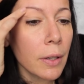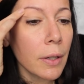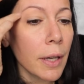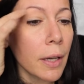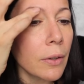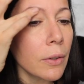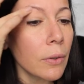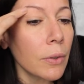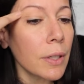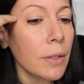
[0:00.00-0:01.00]
Now,
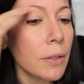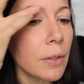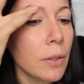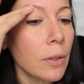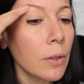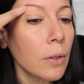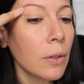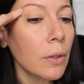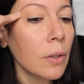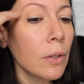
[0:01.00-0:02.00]
the reason
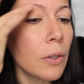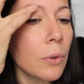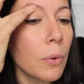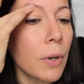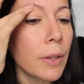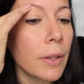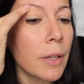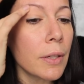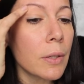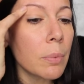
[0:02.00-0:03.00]
you want
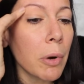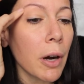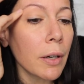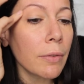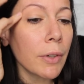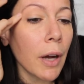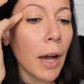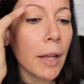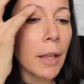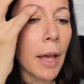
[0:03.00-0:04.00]
this part of your
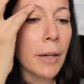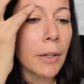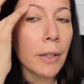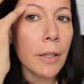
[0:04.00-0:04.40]
eye lighter